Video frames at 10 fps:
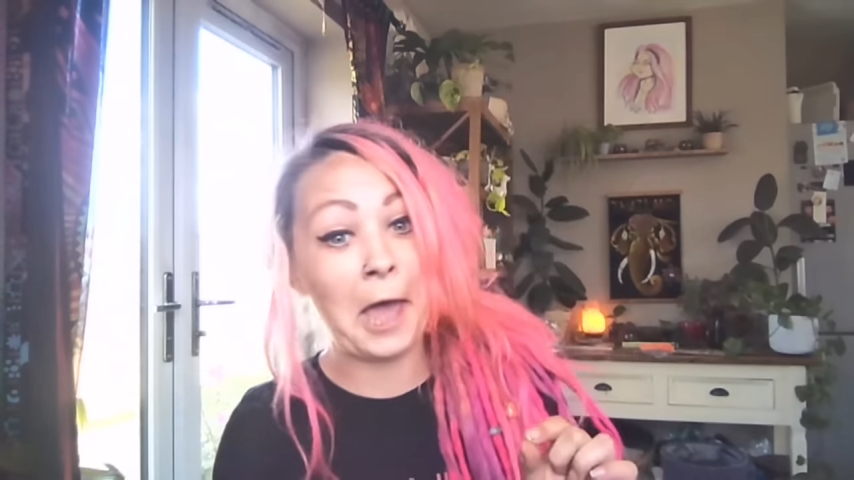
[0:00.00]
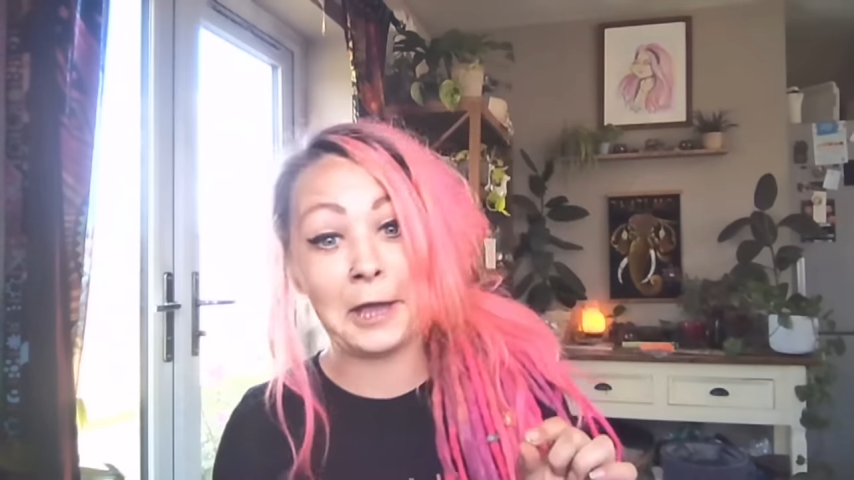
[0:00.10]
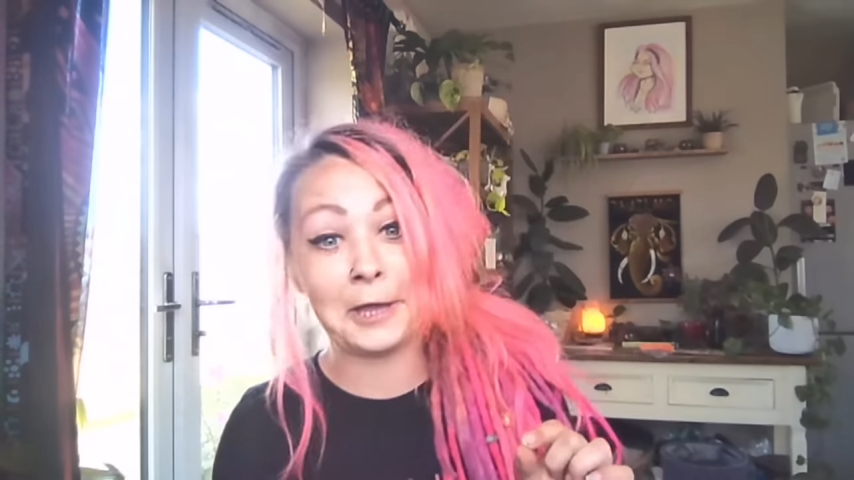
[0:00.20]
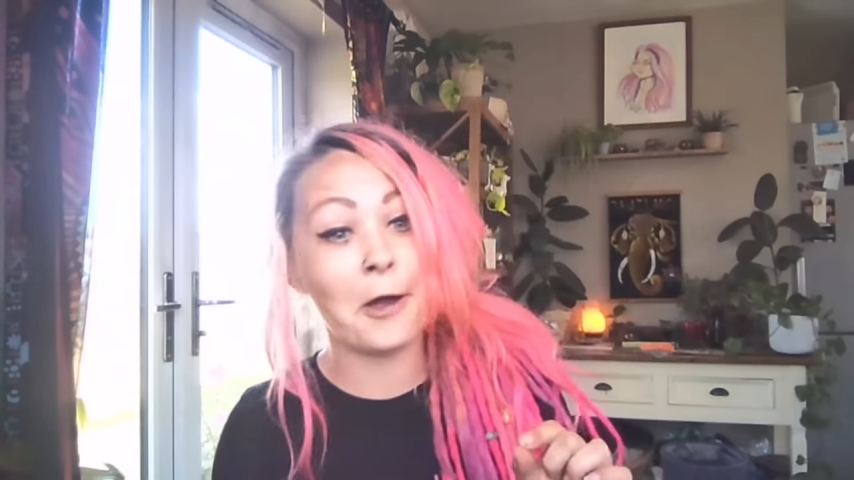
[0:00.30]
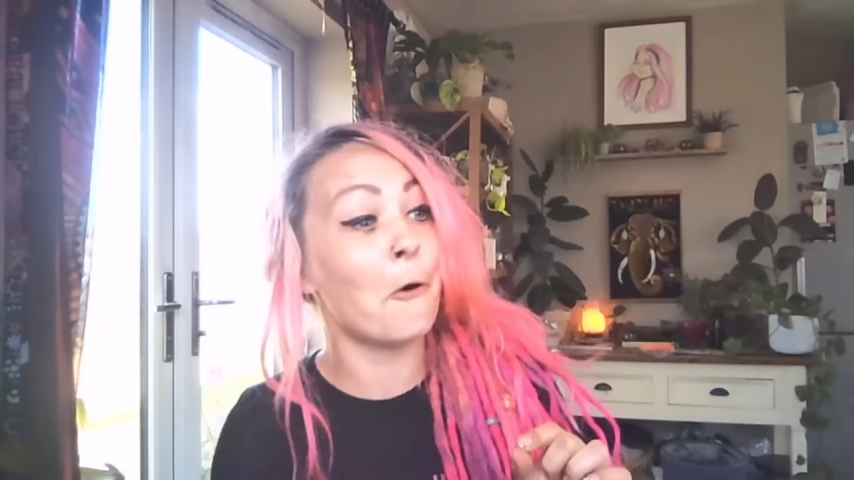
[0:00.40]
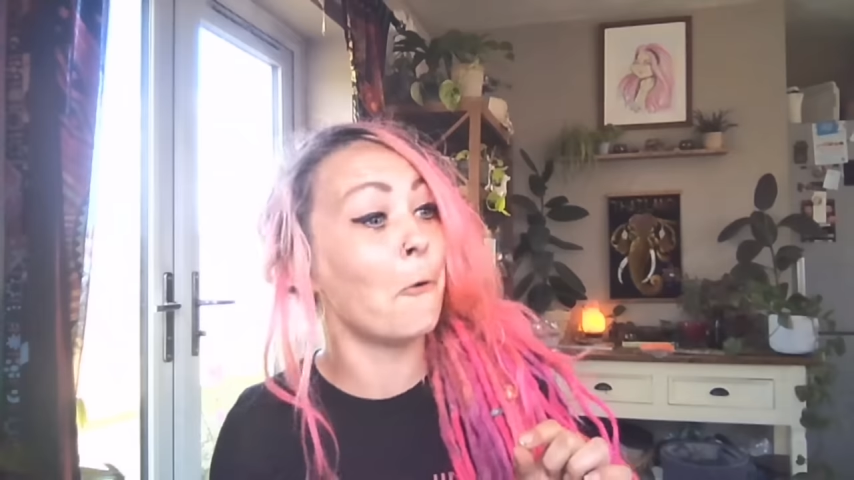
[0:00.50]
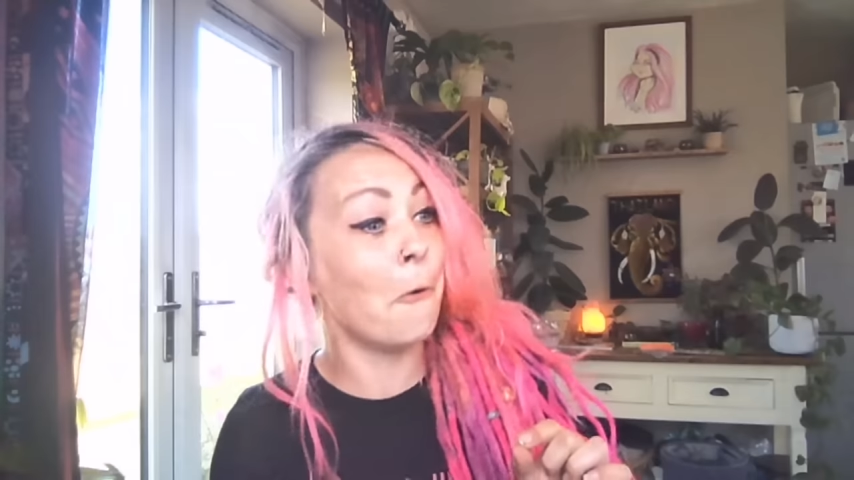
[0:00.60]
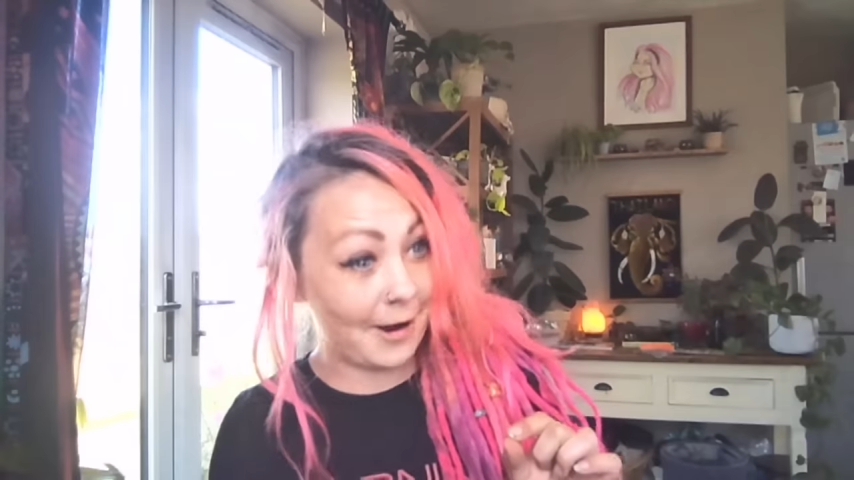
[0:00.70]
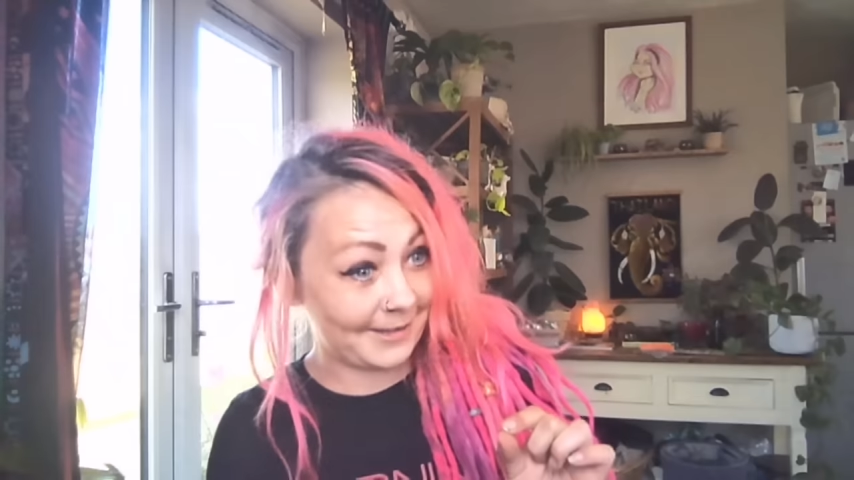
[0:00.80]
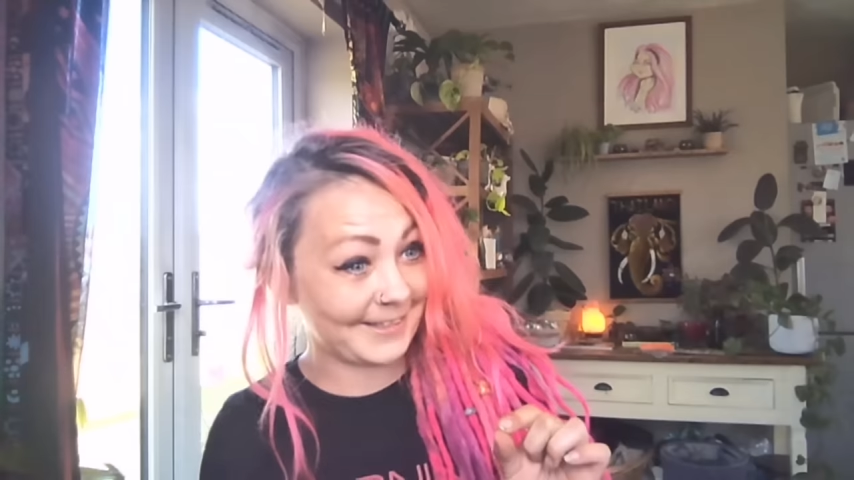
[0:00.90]
Hey, yo,
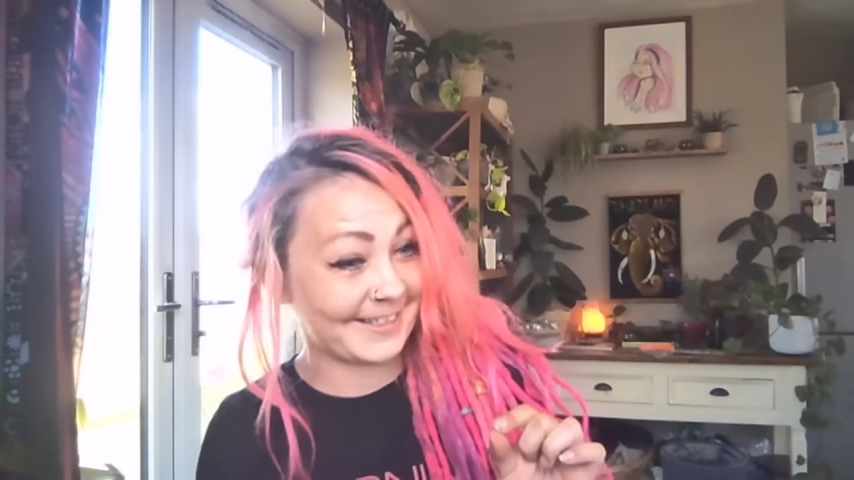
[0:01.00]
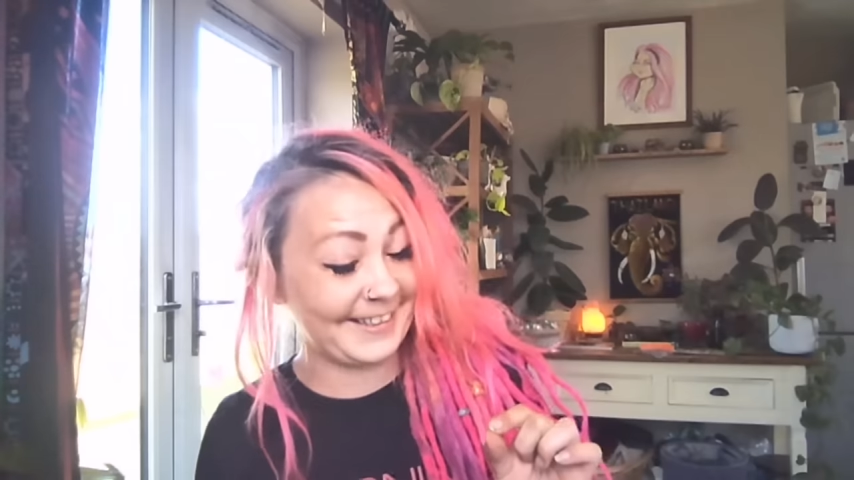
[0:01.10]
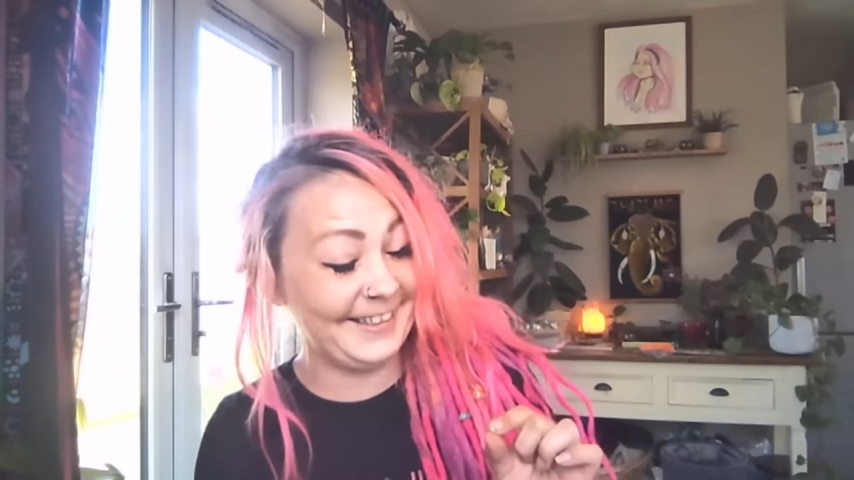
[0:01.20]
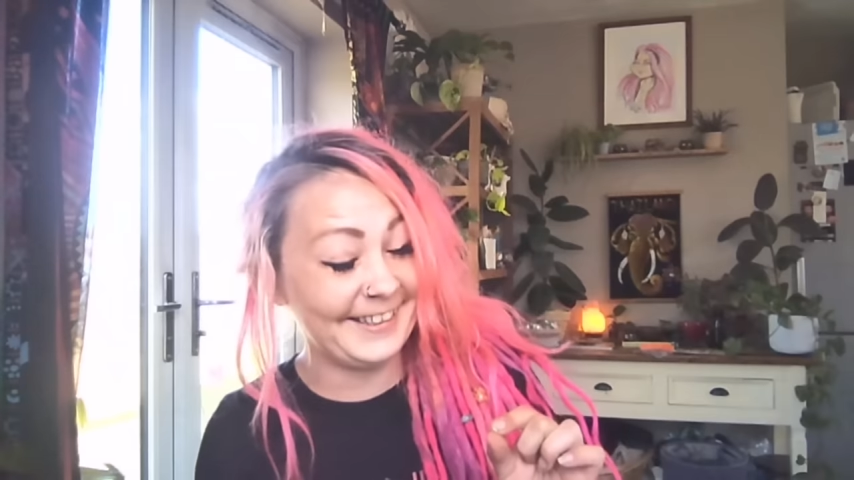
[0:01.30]
what?